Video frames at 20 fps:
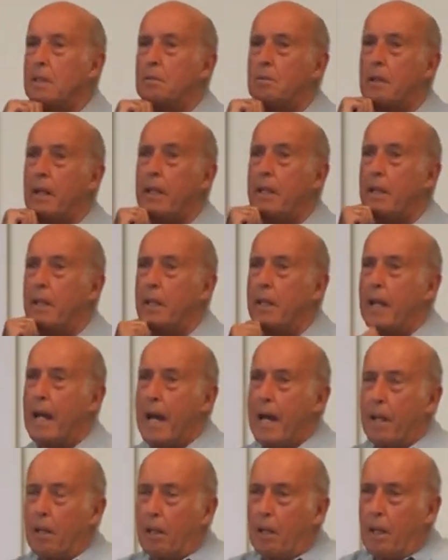writing and
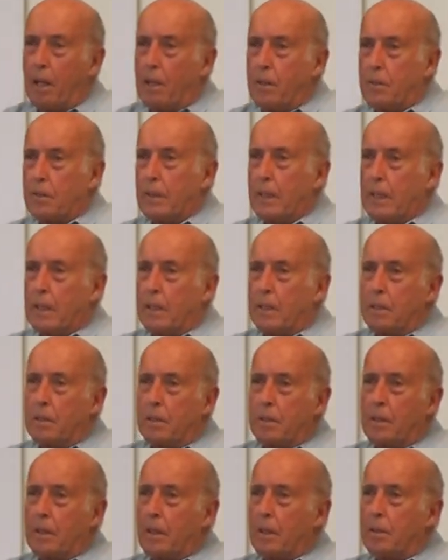analyzing
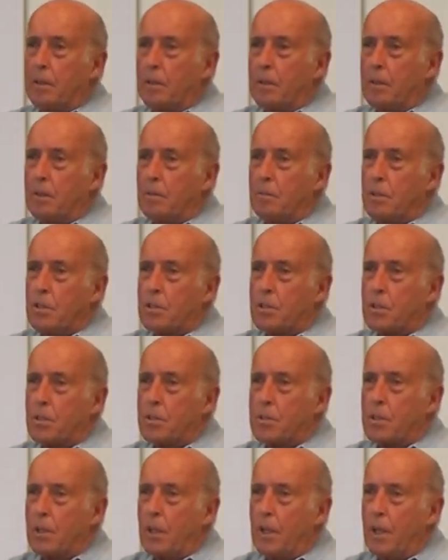and, and researching.